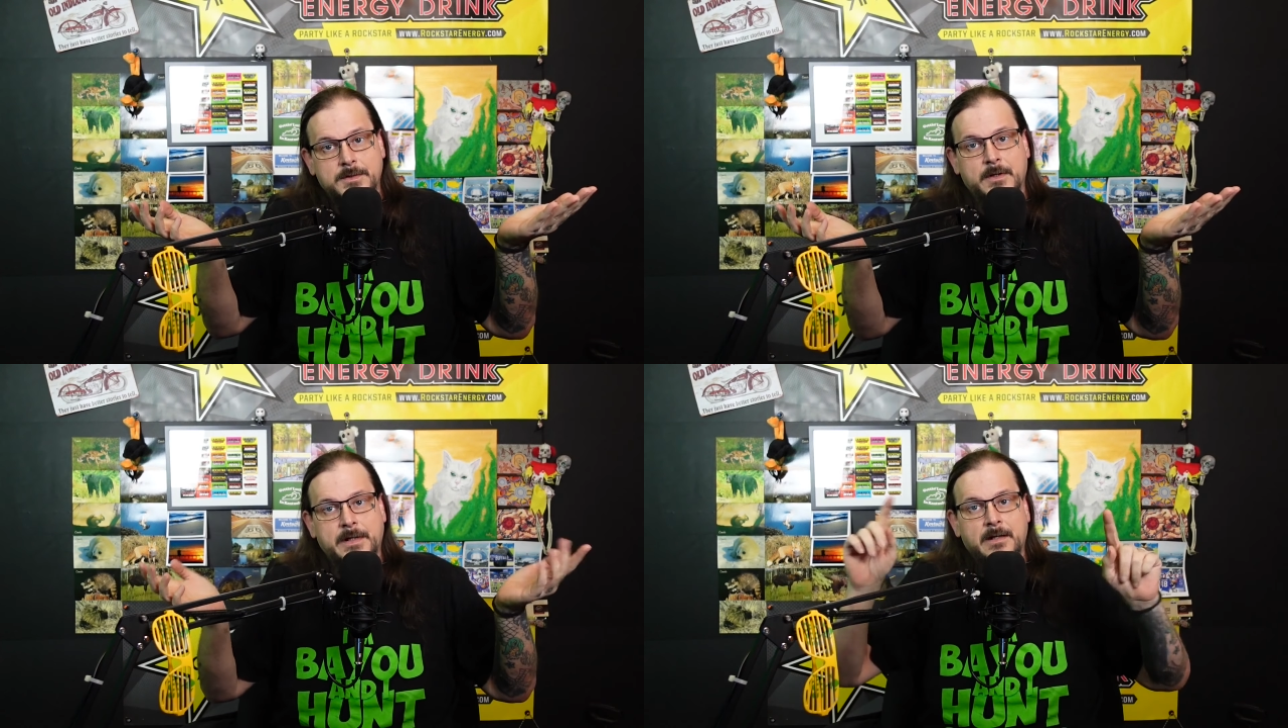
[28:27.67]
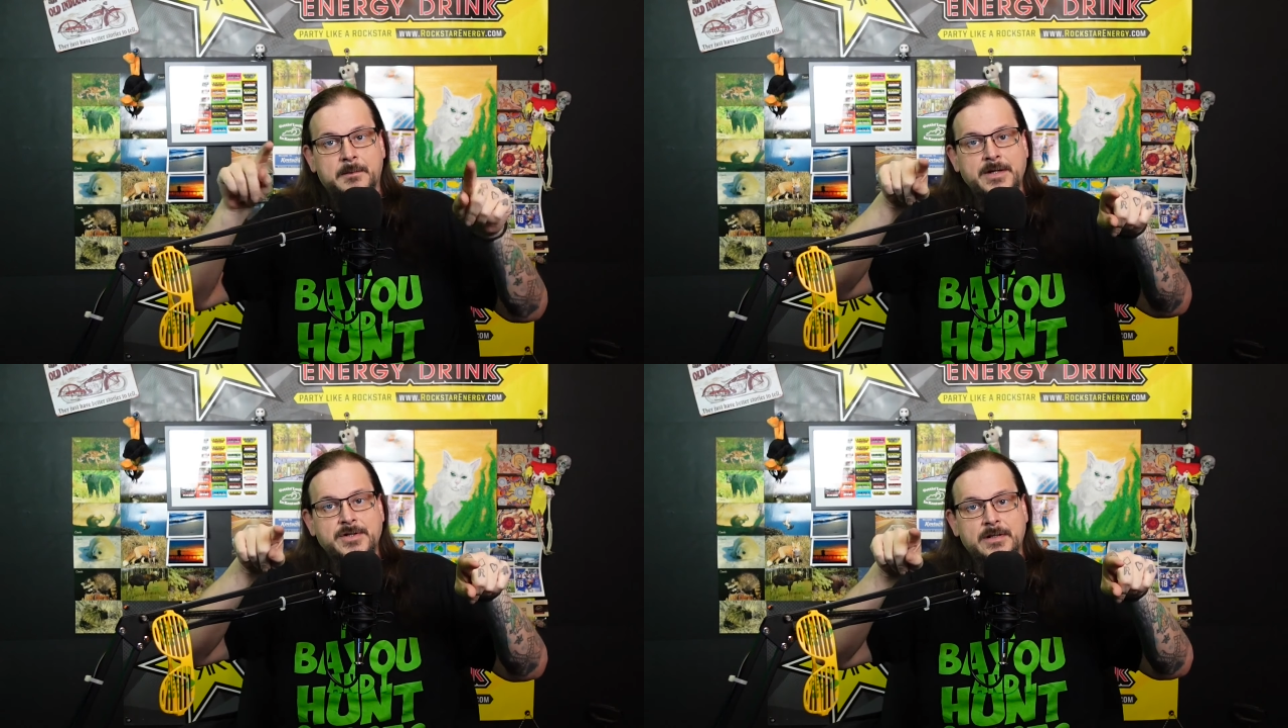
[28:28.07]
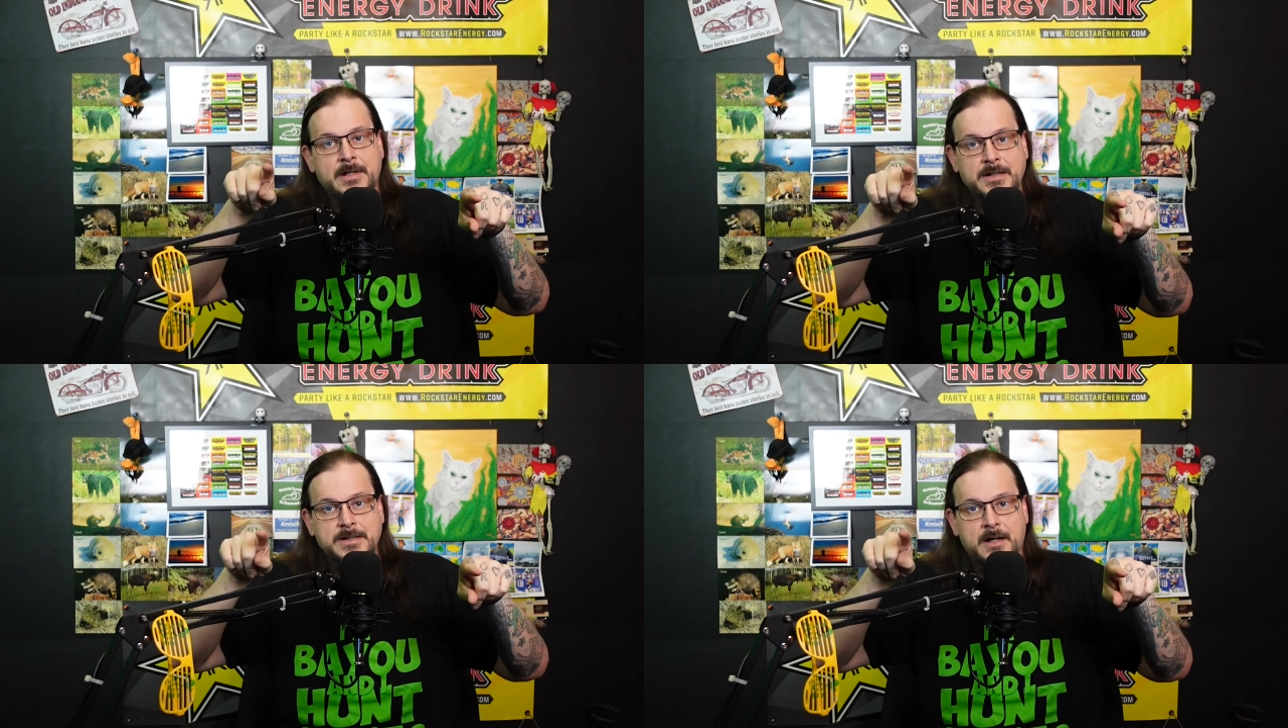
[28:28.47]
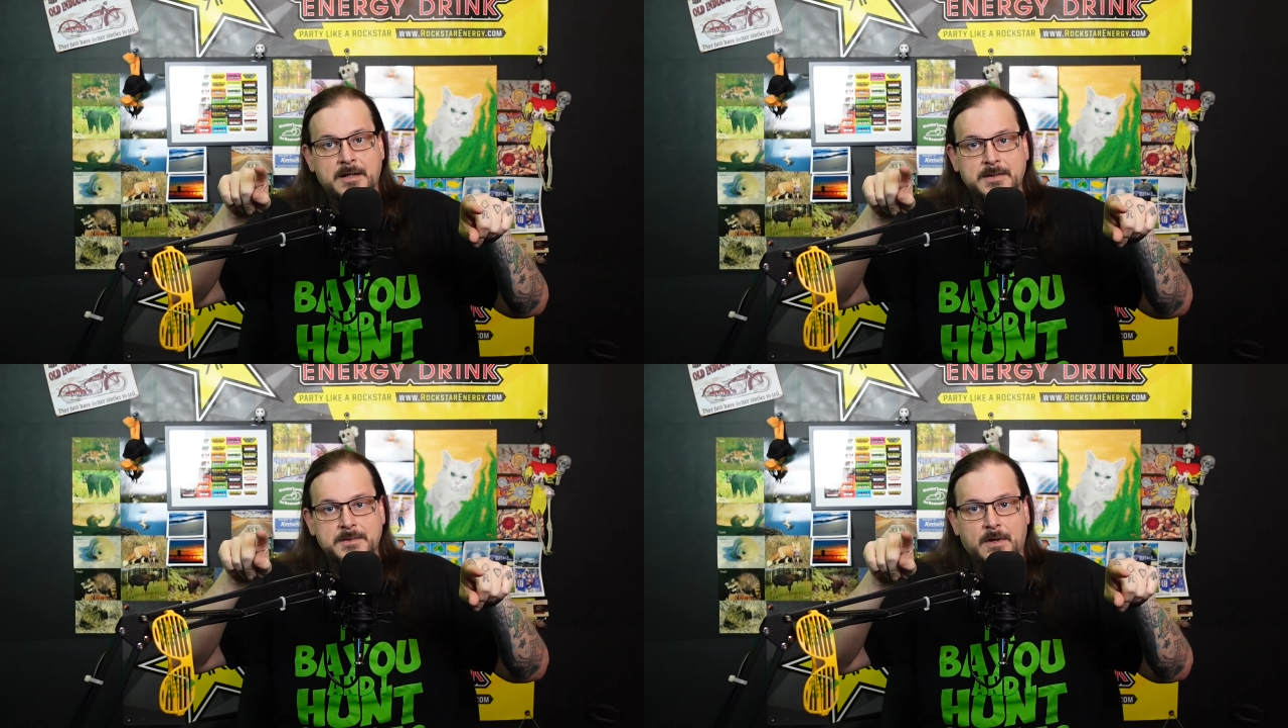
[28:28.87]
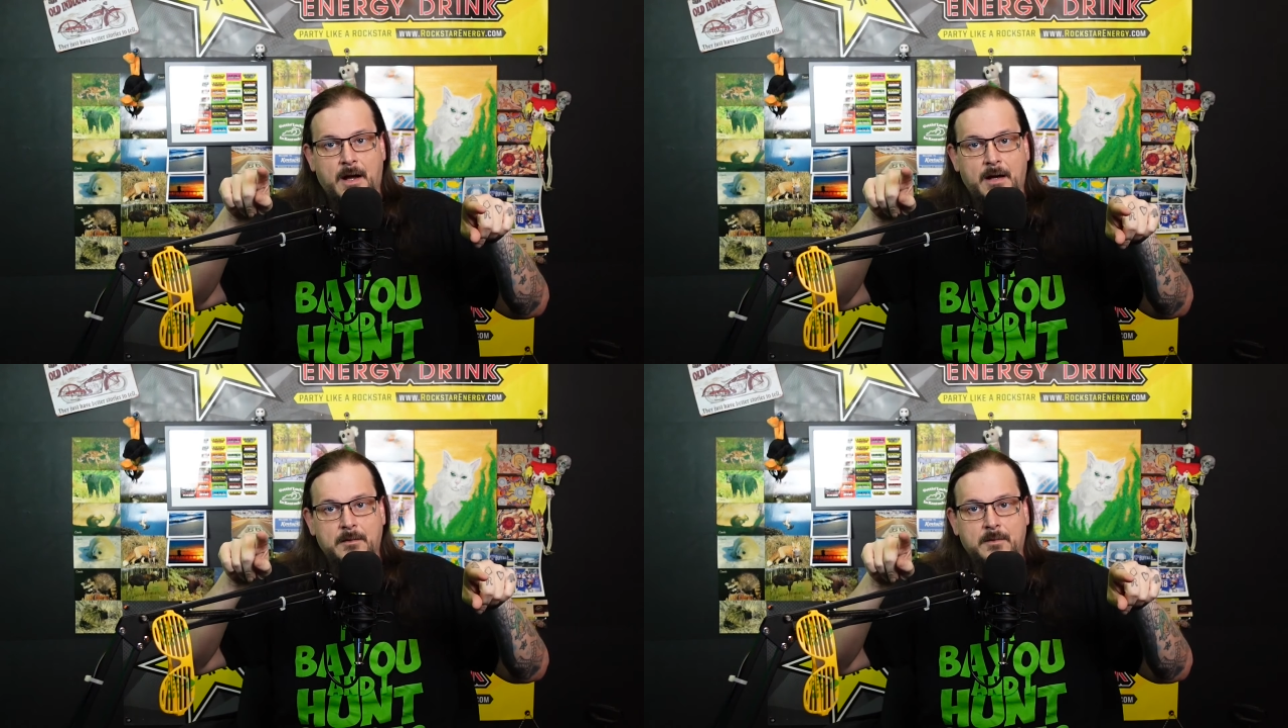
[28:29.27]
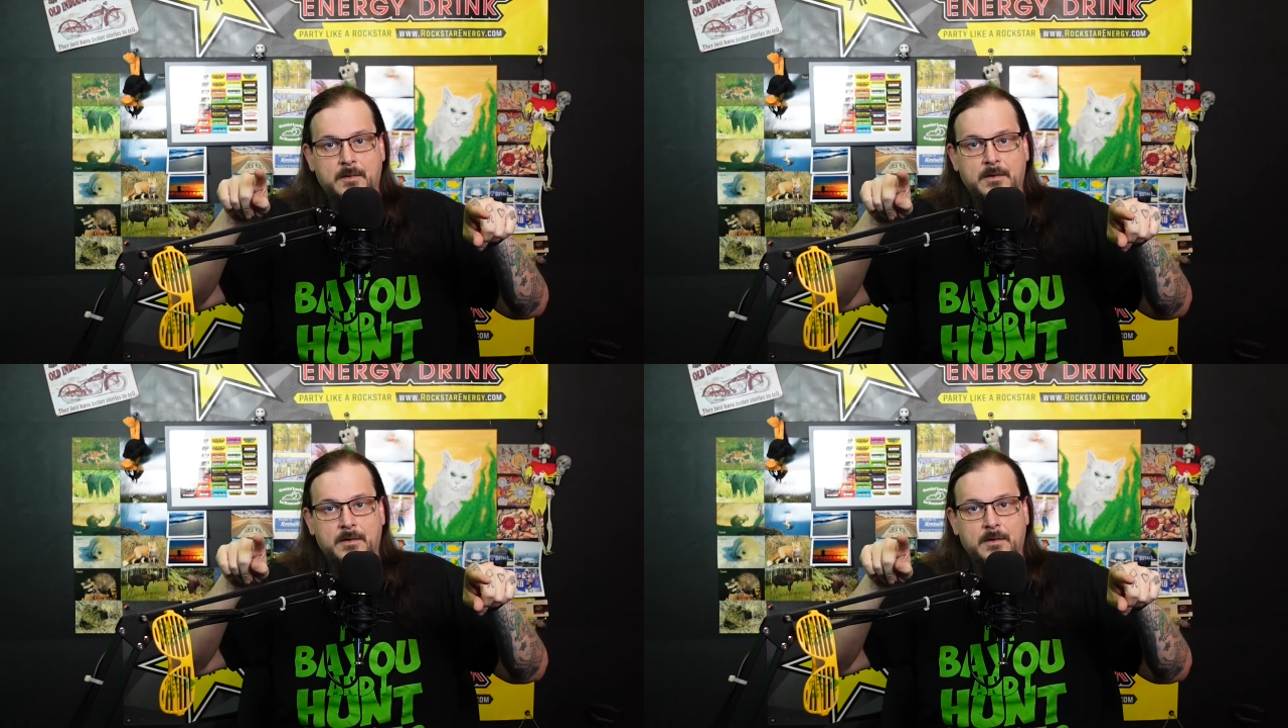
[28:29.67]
So again, make sure you like, share, and subscribe.